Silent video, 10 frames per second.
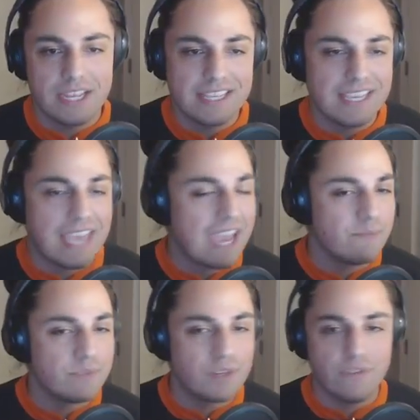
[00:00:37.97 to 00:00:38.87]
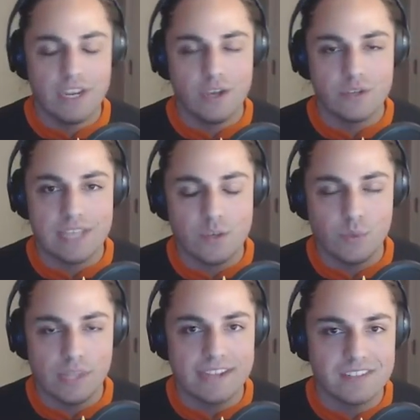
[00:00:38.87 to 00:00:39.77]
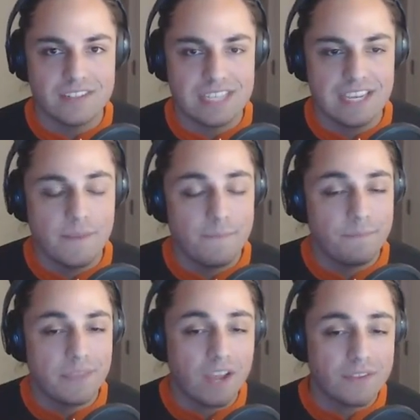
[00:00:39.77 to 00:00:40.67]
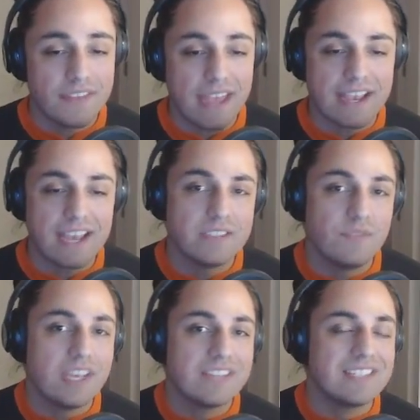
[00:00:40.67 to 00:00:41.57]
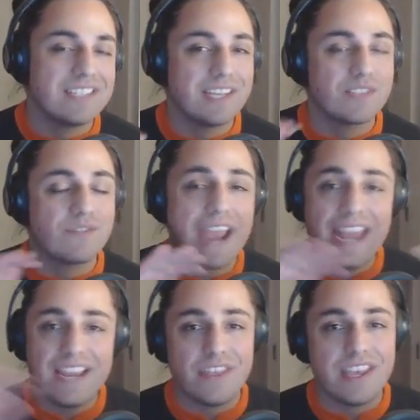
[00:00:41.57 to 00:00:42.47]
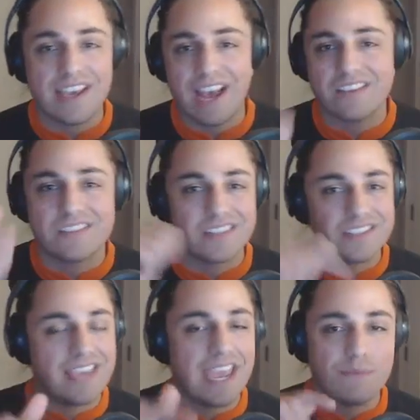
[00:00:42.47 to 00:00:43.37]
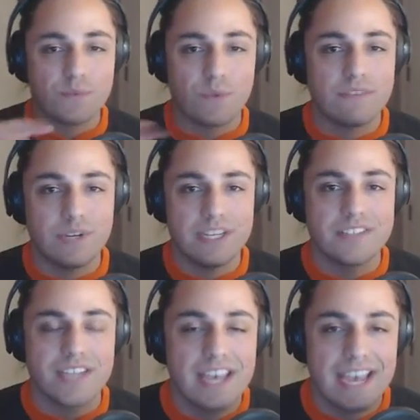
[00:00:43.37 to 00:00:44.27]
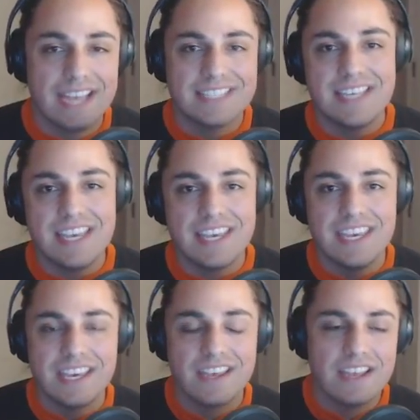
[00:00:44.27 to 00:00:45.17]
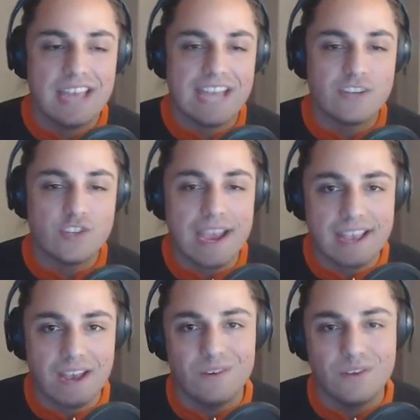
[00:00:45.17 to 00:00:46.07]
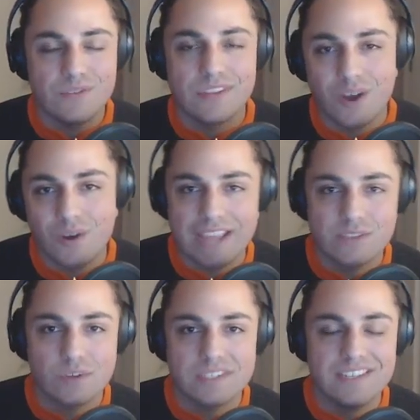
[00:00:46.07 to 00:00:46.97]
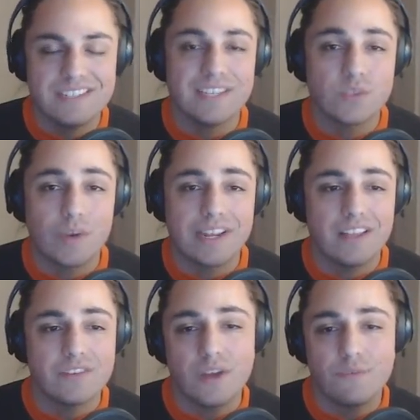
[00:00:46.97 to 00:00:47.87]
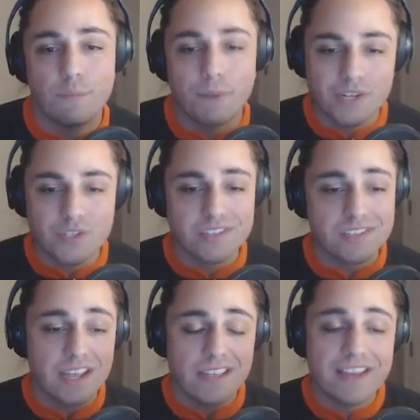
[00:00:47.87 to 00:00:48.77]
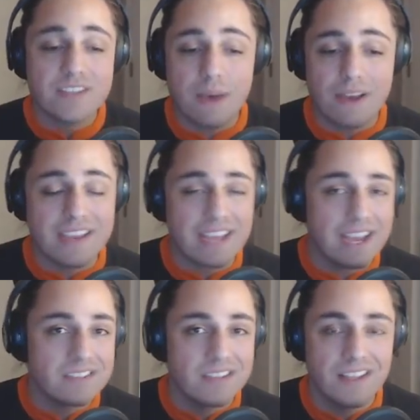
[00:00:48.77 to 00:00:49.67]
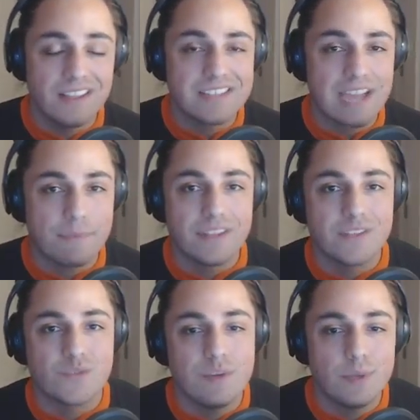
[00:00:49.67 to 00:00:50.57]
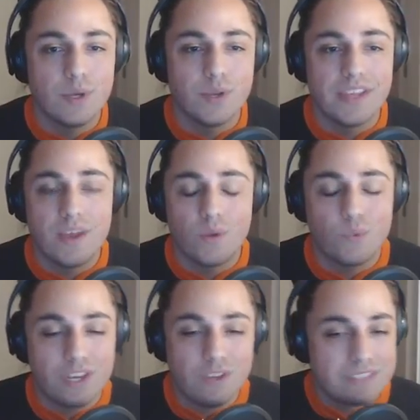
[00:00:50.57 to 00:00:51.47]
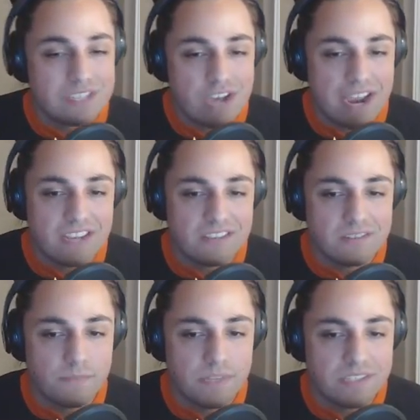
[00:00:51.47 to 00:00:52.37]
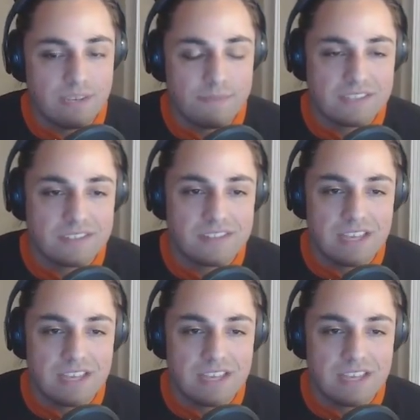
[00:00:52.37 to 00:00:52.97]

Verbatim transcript: games or videos that you would like to see. Other than that, guys, if you guys need tickets for anything, concerts, games, whatever it is, at SeatGeek, at checkout, use the code AntOrtiz and get $20 off your purchase. That's about it, guys. Let's hop into this rebuild. We're going to use the Giants, a team that's